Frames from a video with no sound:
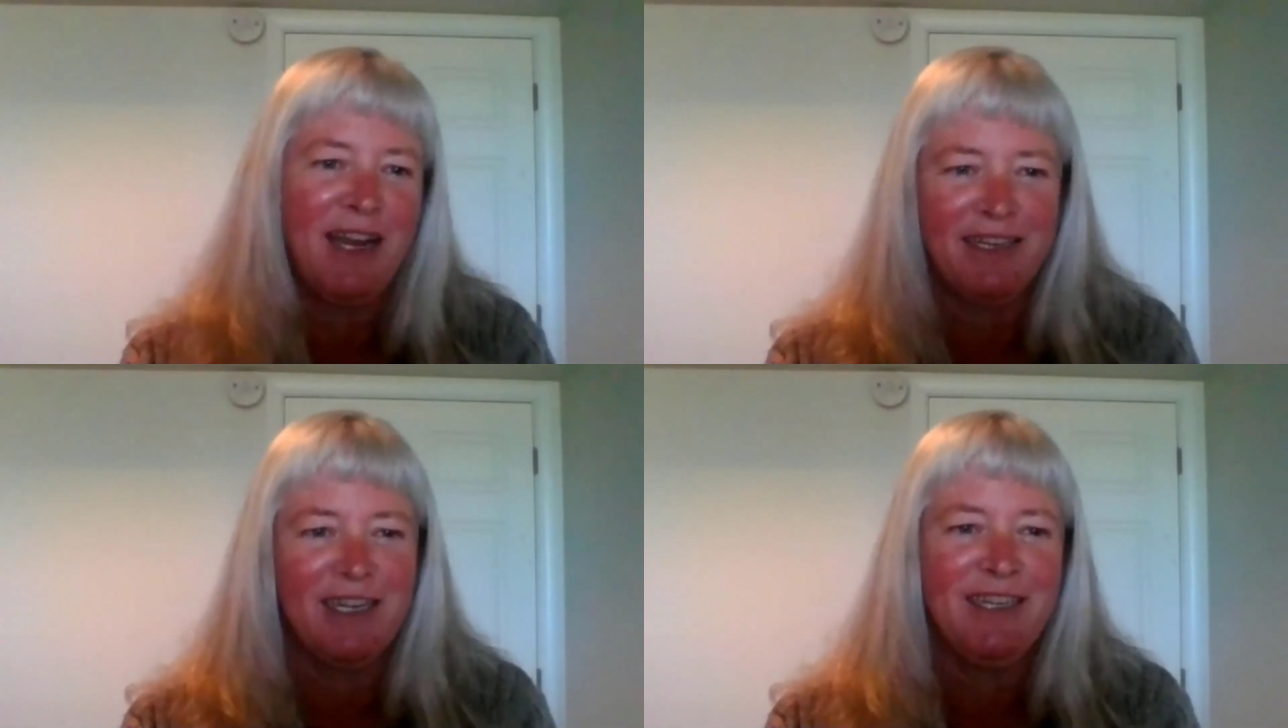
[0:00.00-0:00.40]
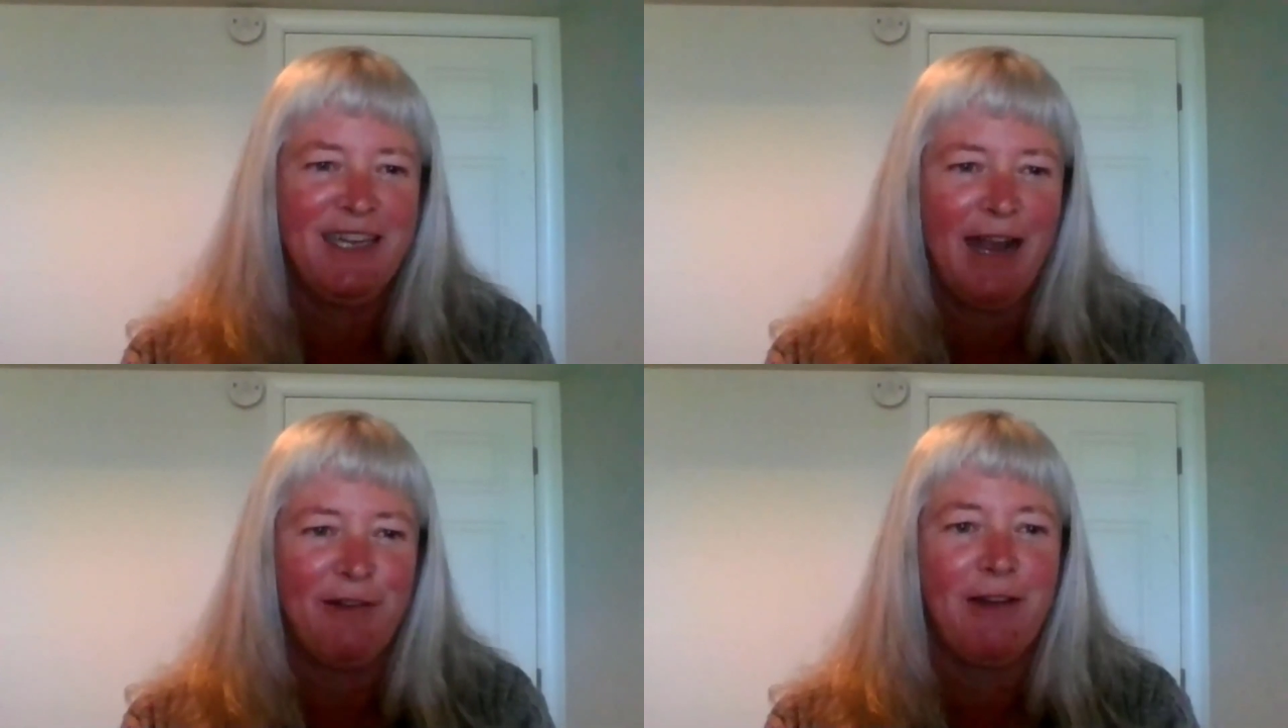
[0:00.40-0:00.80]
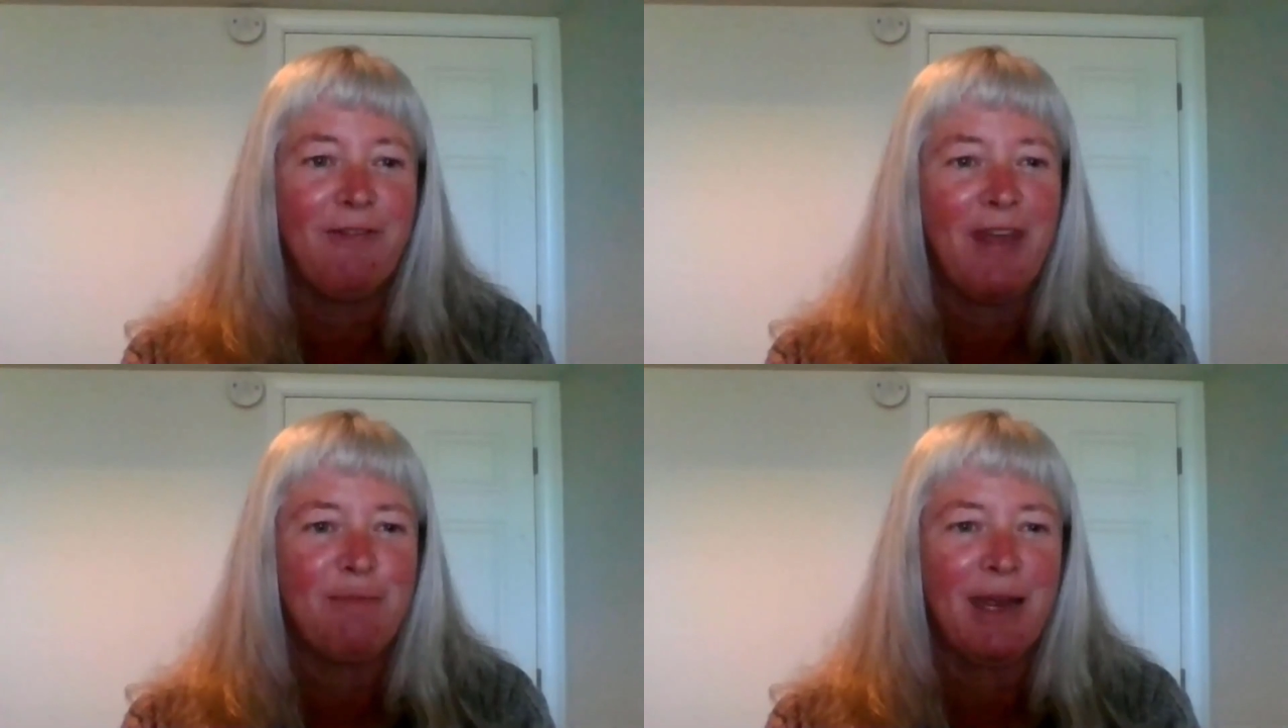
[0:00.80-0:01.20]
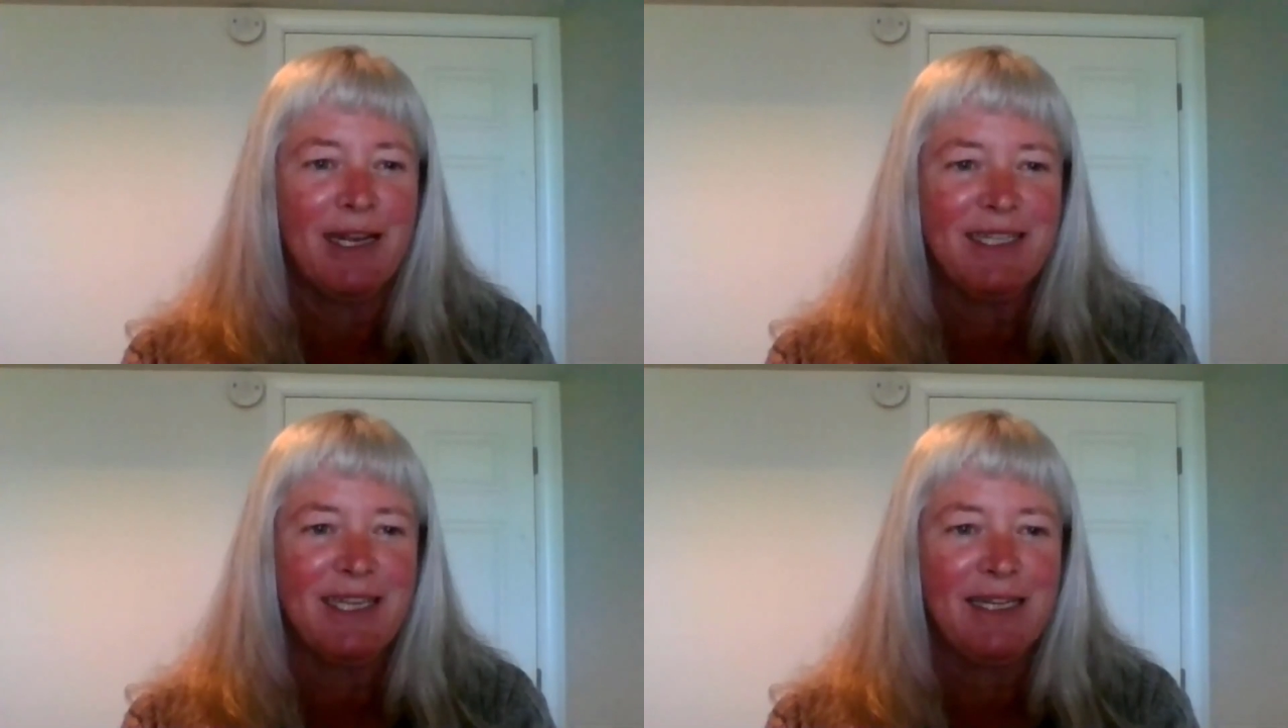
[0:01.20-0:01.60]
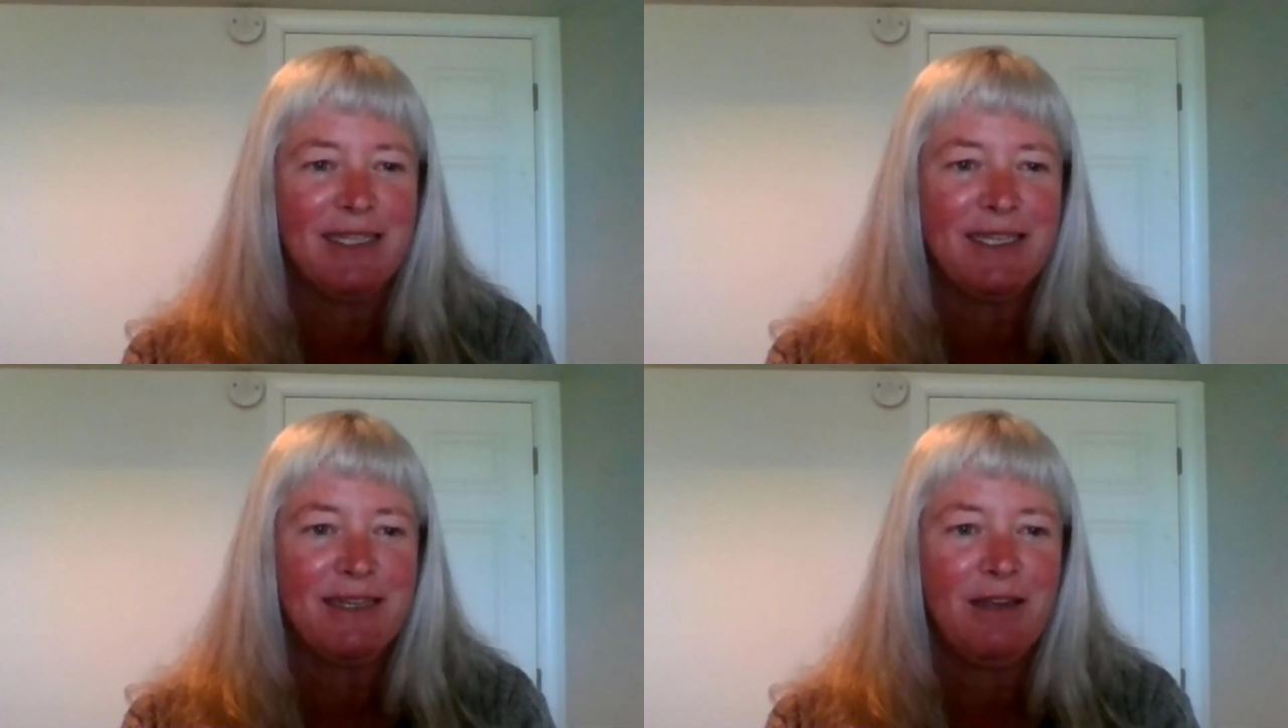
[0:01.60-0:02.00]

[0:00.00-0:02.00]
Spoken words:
hunted down, if that makes sense.